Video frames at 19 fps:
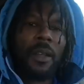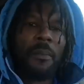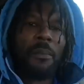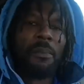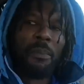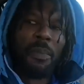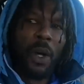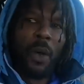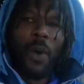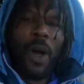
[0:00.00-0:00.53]

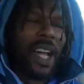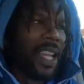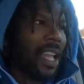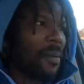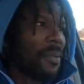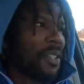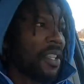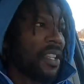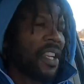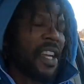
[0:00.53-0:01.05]
But while
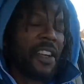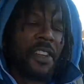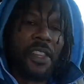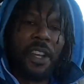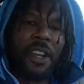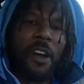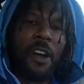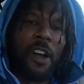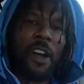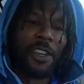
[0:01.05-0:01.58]
I'm sitting here in the
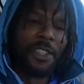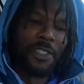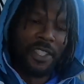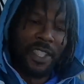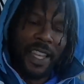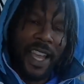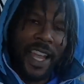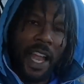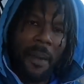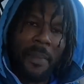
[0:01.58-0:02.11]
car, you
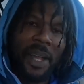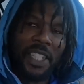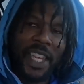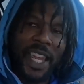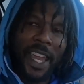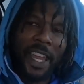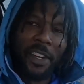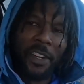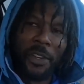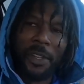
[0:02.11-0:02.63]
see I got my
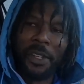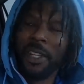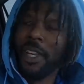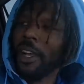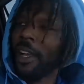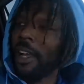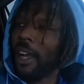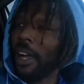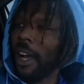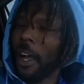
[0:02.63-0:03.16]
jacket on.
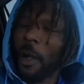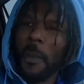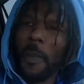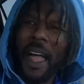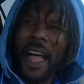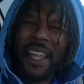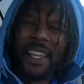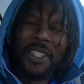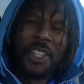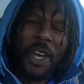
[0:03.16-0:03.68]

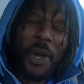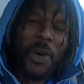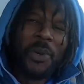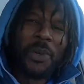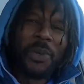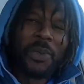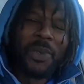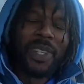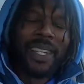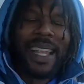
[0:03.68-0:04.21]
I
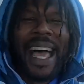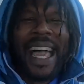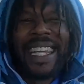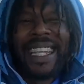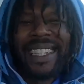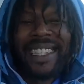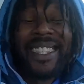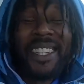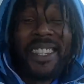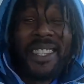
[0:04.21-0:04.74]
don't like
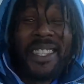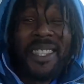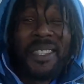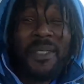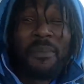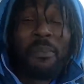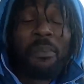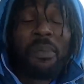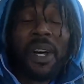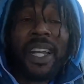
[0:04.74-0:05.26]
this,
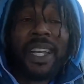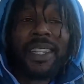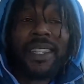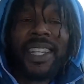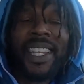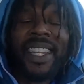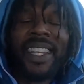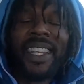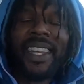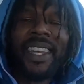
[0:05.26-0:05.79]
but
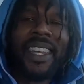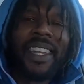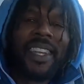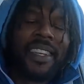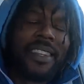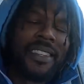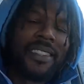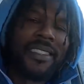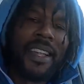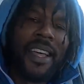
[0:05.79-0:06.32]
then again,
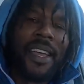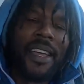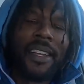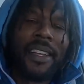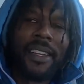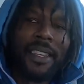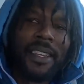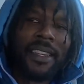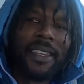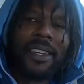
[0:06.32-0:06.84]
it's like
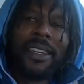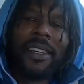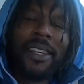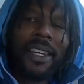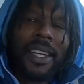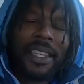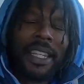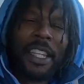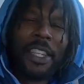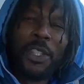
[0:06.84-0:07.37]

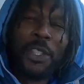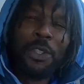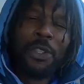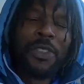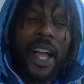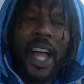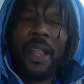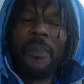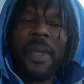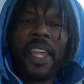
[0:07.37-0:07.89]
they do
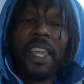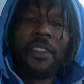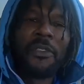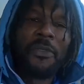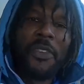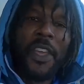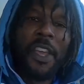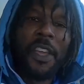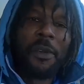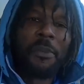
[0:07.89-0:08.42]
try to make it
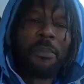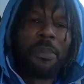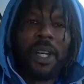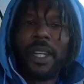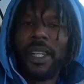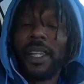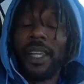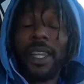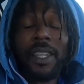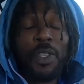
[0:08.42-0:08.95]
fair,
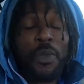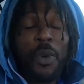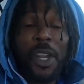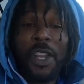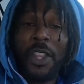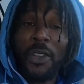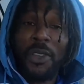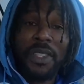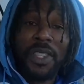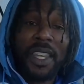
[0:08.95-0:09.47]
but it's one
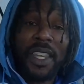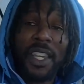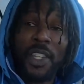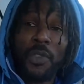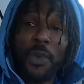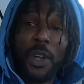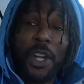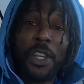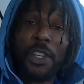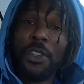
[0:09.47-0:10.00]
of those
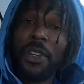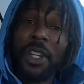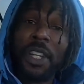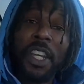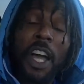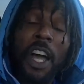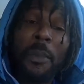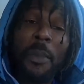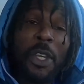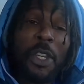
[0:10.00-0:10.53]
things where you can
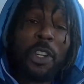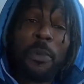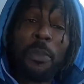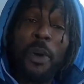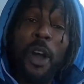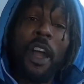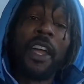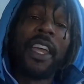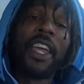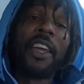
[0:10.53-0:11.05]
come and you can
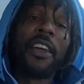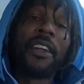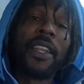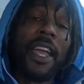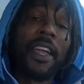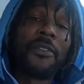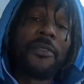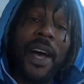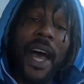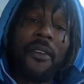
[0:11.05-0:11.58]
park here at
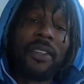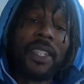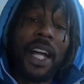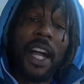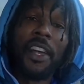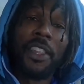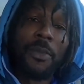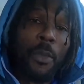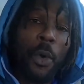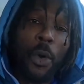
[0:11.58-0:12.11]
like 5
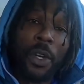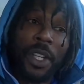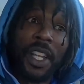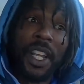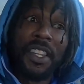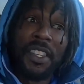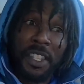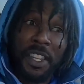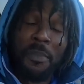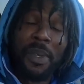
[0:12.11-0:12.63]
o'clock in the morning.
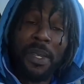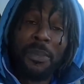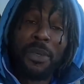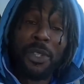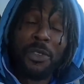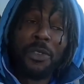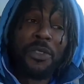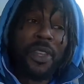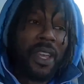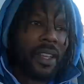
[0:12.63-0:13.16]
And some people
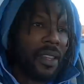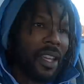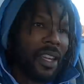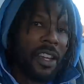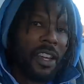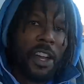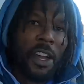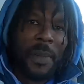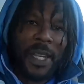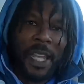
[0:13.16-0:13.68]
do that. They
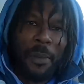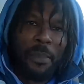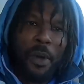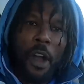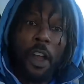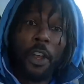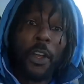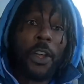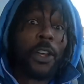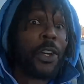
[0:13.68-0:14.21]
come and they
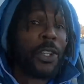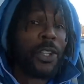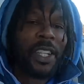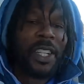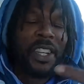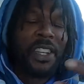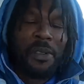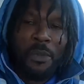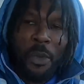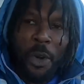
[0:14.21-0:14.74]
park
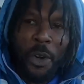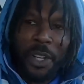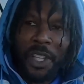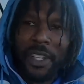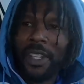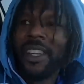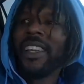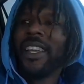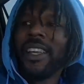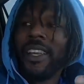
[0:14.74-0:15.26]
early in the
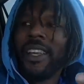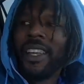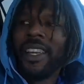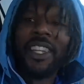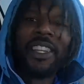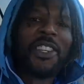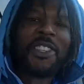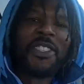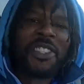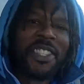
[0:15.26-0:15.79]
morning
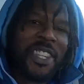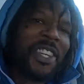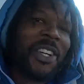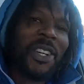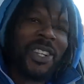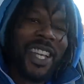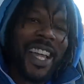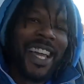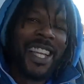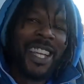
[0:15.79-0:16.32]
and they're
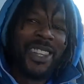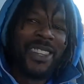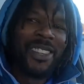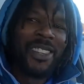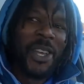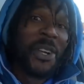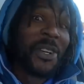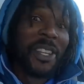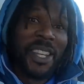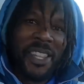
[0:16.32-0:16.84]
still like
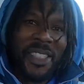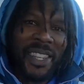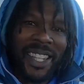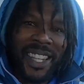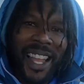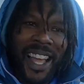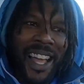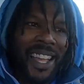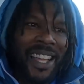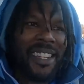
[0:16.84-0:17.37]
30th in
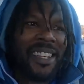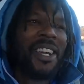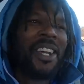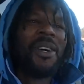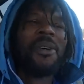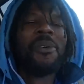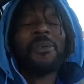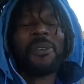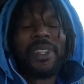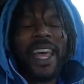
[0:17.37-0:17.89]
line.
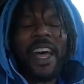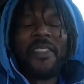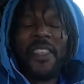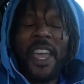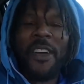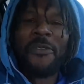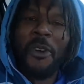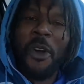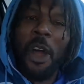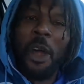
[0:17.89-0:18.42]
Well, not
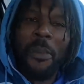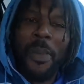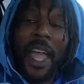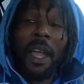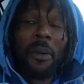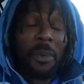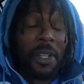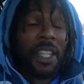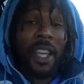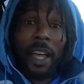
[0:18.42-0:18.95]
that far back,
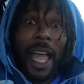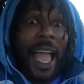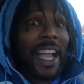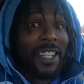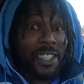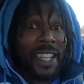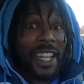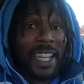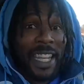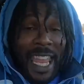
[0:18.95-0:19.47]
but yeah,
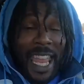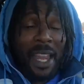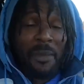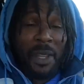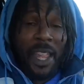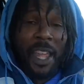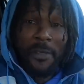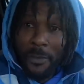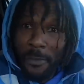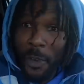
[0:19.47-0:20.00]
actually they can
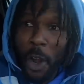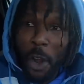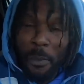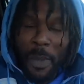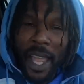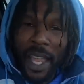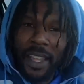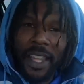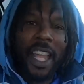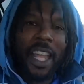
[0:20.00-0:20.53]
be that far
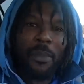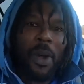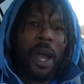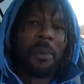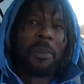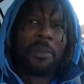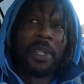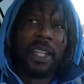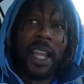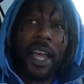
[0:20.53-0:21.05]
back. They could
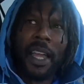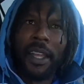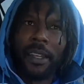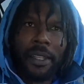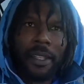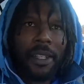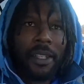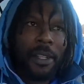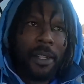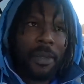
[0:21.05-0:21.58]
probably be like
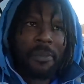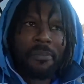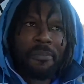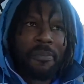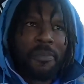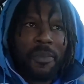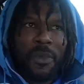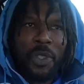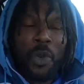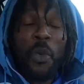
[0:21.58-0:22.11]

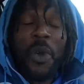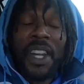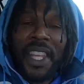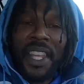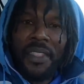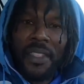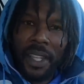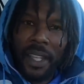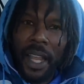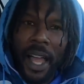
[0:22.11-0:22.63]

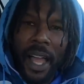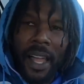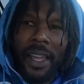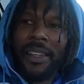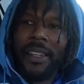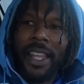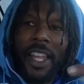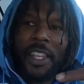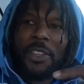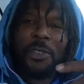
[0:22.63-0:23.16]
20th in
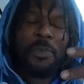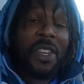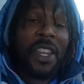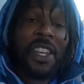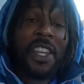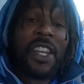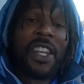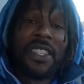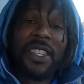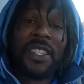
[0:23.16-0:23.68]
line, and you've been
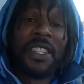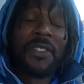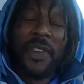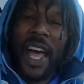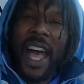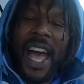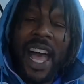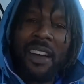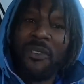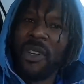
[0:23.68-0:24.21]
here since
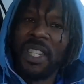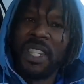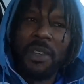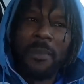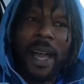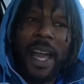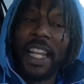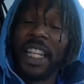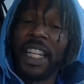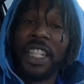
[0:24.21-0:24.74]
5, when
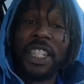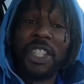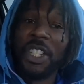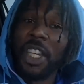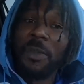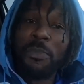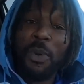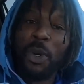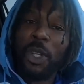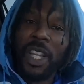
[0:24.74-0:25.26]
somebody can
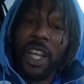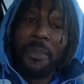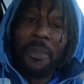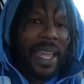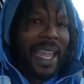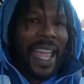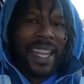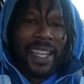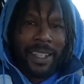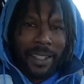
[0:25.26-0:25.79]
just pull up
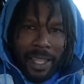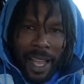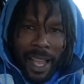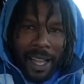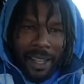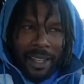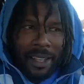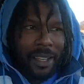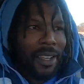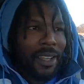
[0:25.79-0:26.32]
at 8
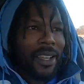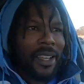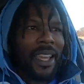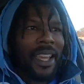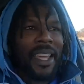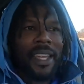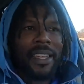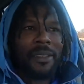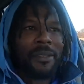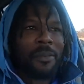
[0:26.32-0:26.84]
o'clock
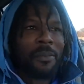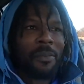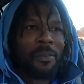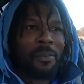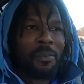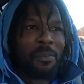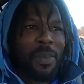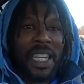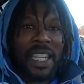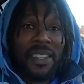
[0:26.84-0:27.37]
and
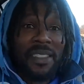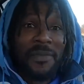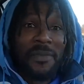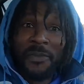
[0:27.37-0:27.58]
be